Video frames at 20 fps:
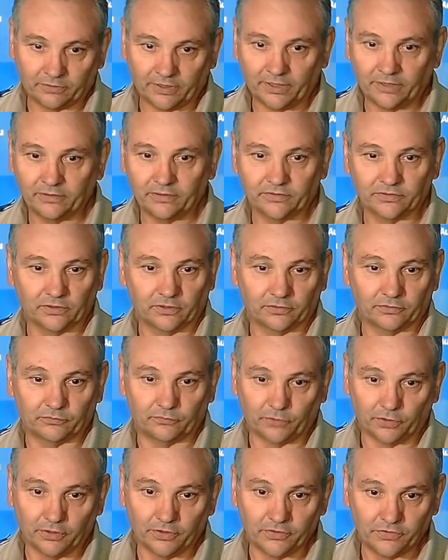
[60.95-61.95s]
There's a lot of
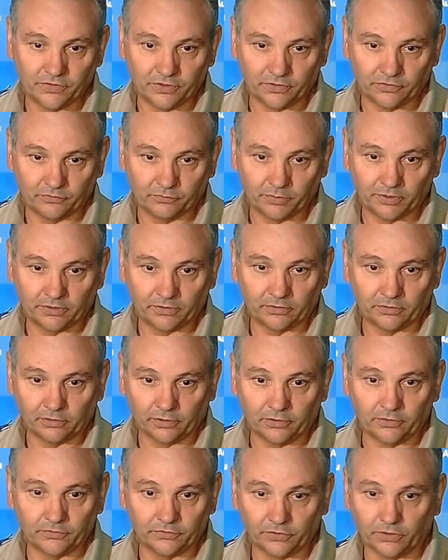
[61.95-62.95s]
roads that have been
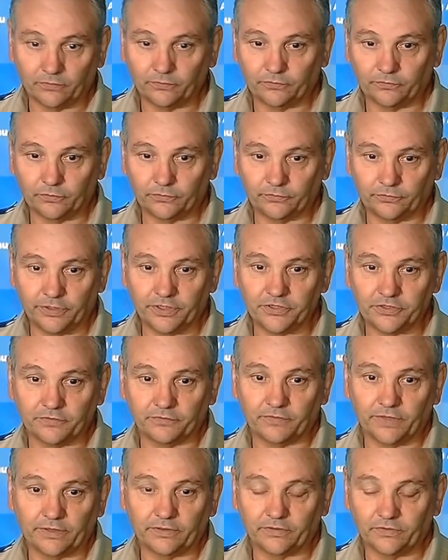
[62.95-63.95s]
closed off for fringe
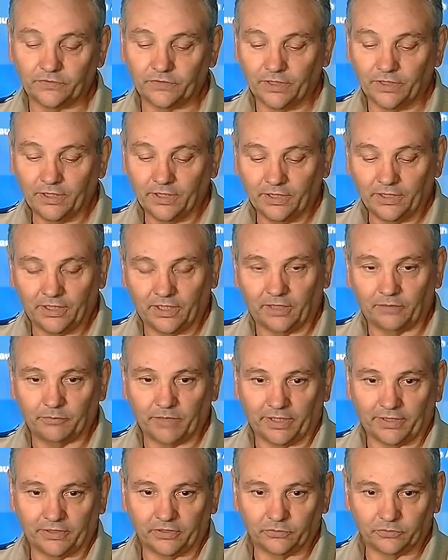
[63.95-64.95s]
events, um, and
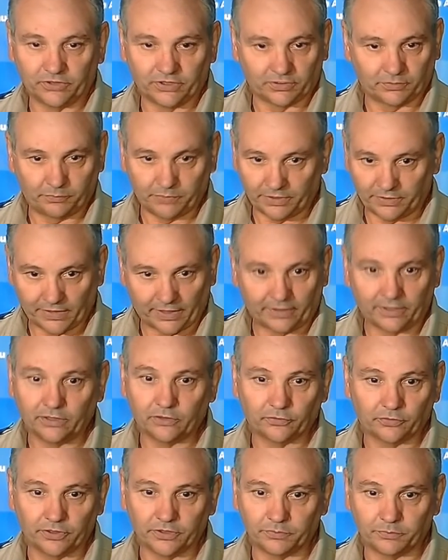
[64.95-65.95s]
there'll just be that
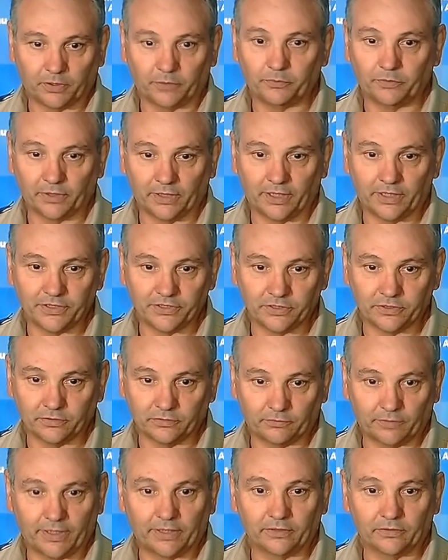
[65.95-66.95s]
increased population
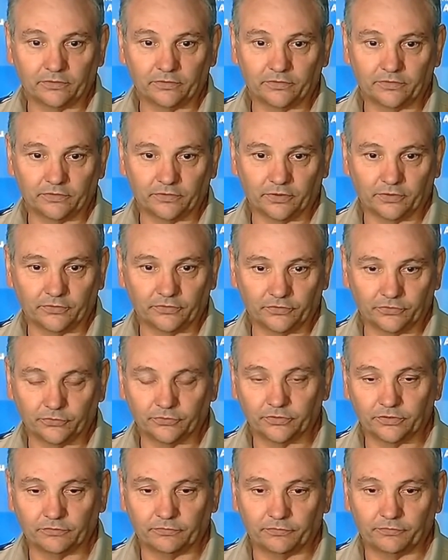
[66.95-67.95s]
around those sorts of
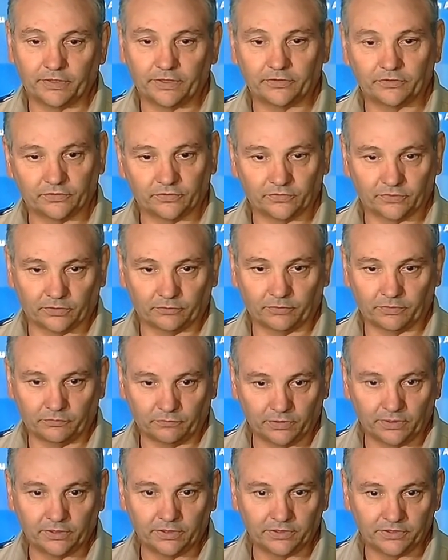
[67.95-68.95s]
events. And so we're
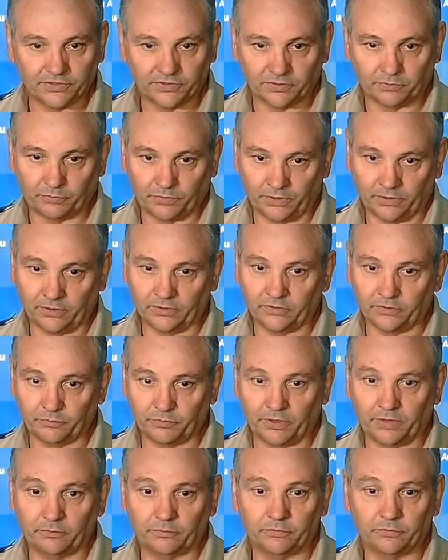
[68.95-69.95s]
really just appealing to
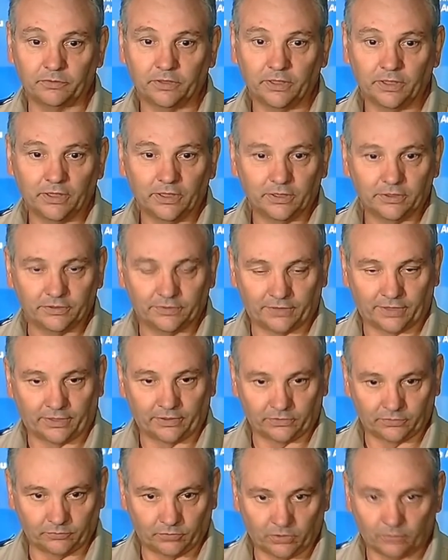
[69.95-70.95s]
people to take some
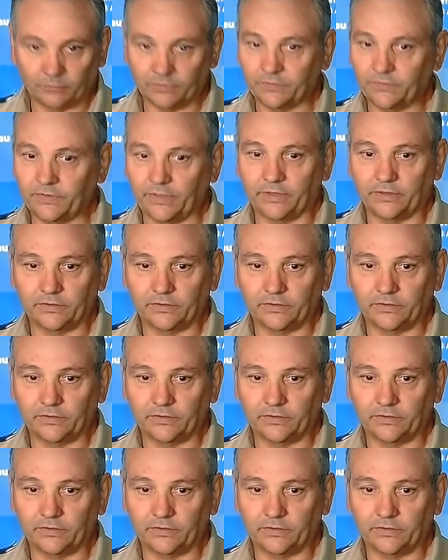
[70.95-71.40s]
common sense.